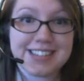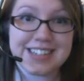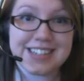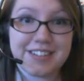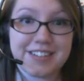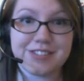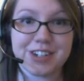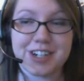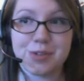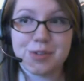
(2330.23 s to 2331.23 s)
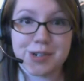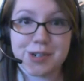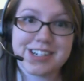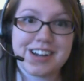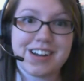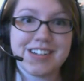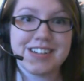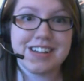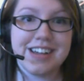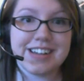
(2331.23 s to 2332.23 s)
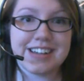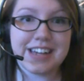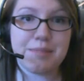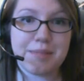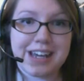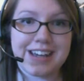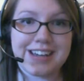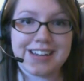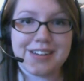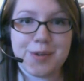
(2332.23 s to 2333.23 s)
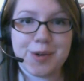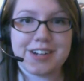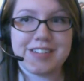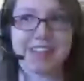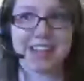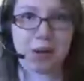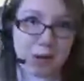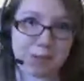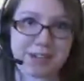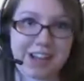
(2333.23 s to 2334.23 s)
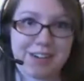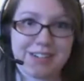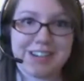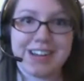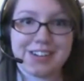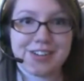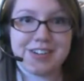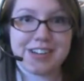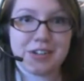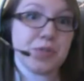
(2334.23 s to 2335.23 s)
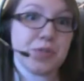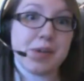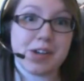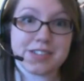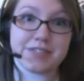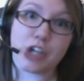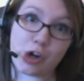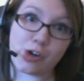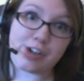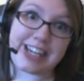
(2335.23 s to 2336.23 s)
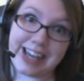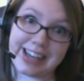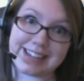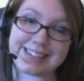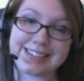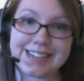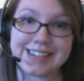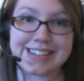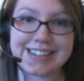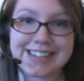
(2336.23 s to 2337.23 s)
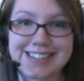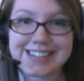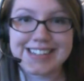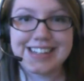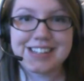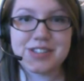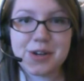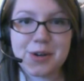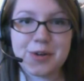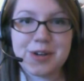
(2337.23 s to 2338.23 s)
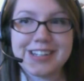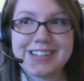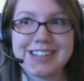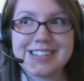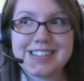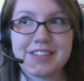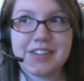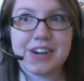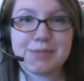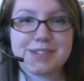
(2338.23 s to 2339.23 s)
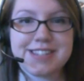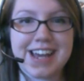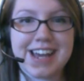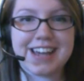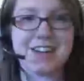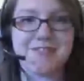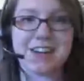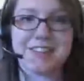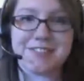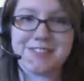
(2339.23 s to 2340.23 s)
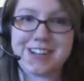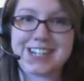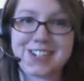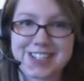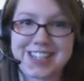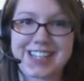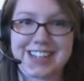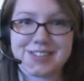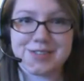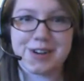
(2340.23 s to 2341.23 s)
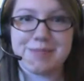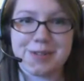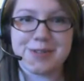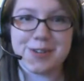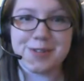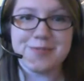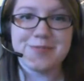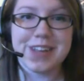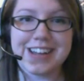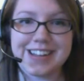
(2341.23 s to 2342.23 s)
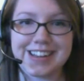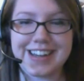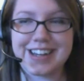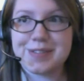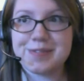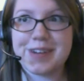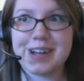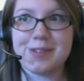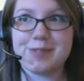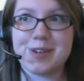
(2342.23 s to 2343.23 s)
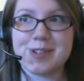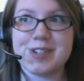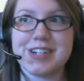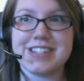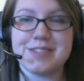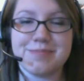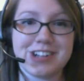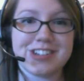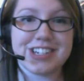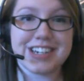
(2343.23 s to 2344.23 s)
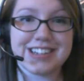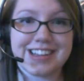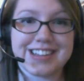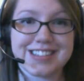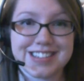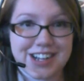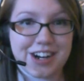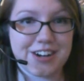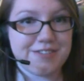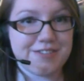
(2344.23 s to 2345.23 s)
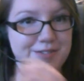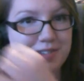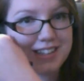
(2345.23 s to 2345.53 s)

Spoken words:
that I've ever worked on get made, or they get ripped out and turned into balls of yarn again. So 75% of unfinished things around my room. Like my most recent project, that scarf with the